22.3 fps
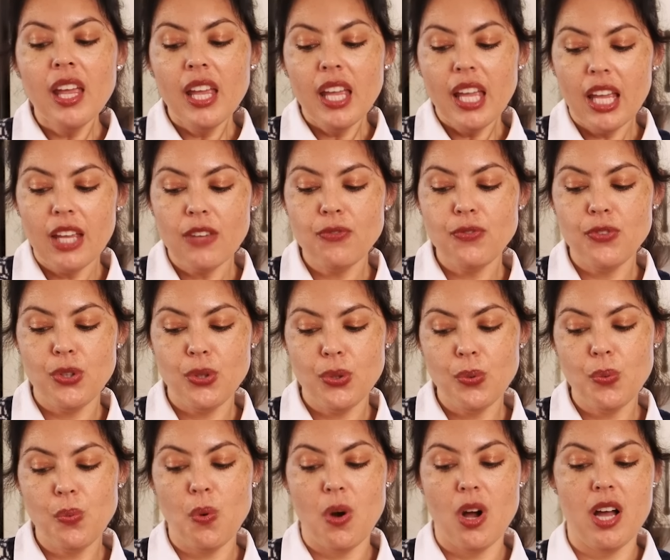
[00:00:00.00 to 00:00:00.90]
If
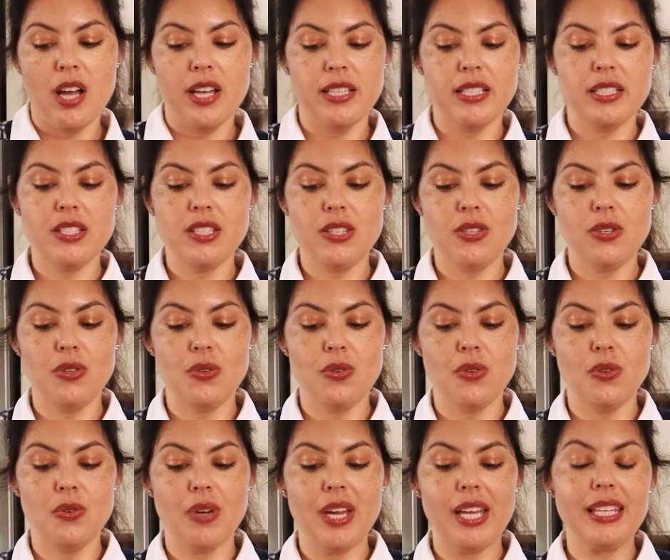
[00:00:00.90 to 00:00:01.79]
you want
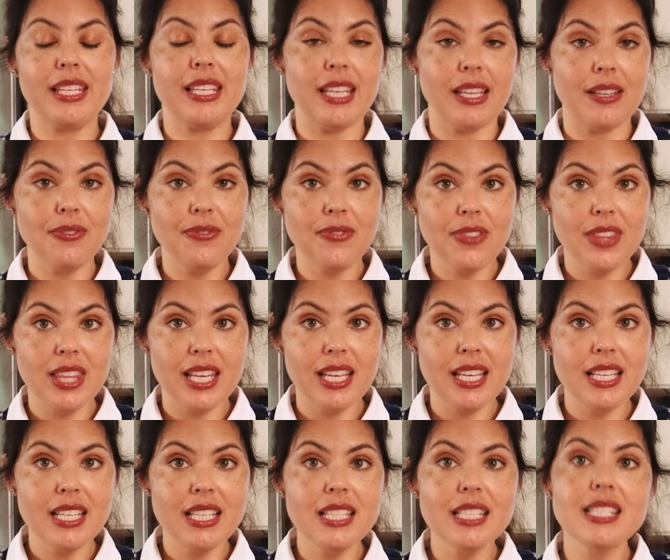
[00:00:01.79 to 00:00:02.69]
to gift
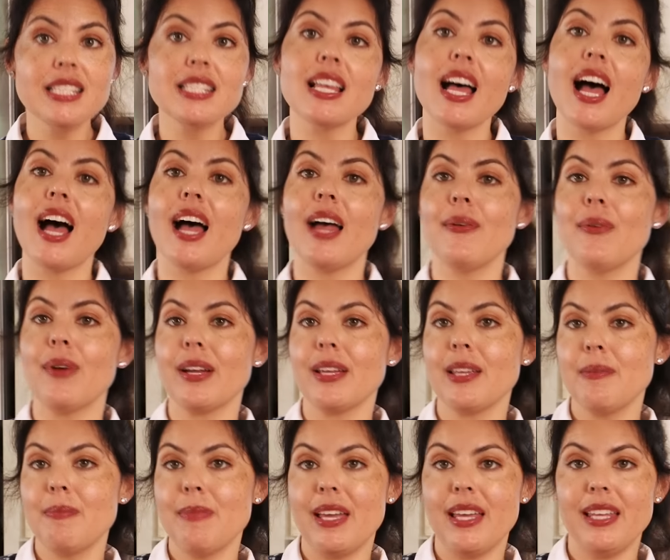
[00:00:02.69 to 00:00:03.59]
this, I
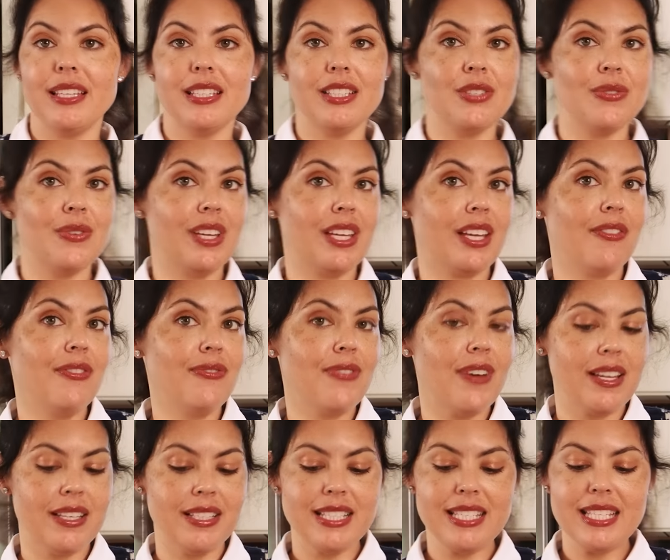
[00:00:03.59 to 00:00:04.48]
recommend doing a
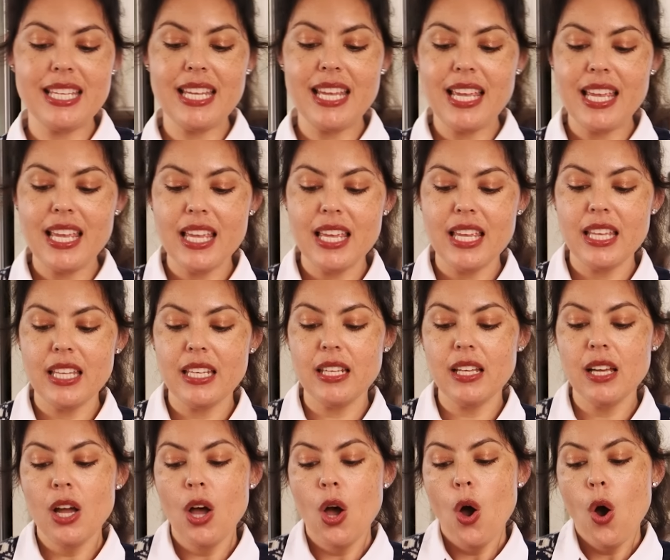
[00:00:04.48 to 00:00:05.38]
fun
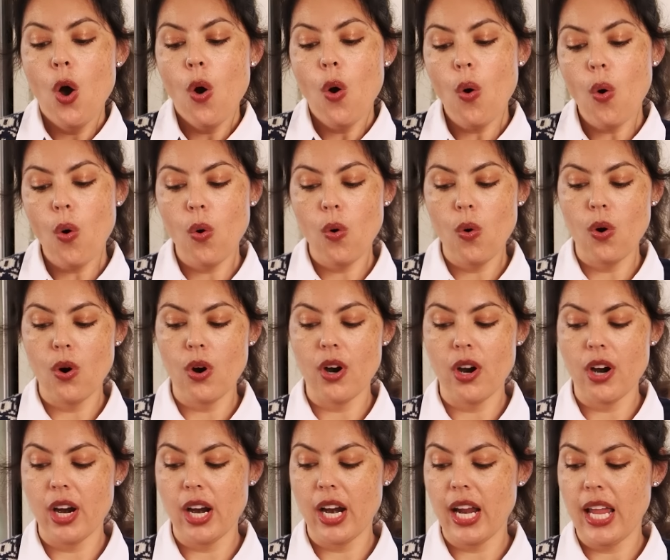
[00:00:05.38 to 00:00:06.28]
tin,
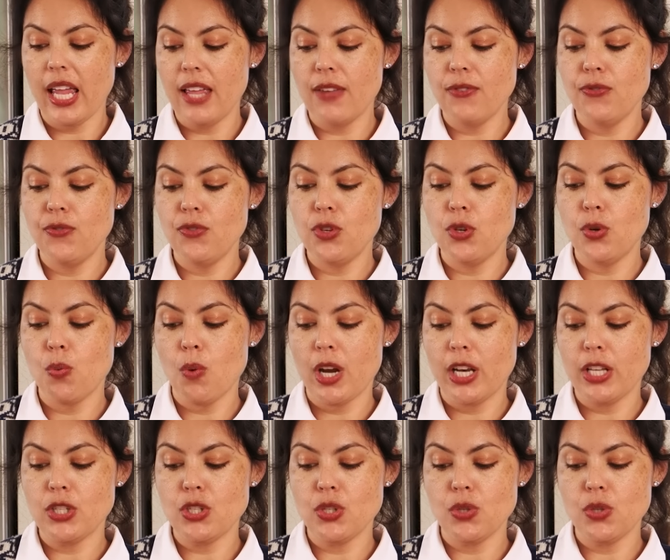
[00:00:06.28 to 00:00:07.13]
or if you want to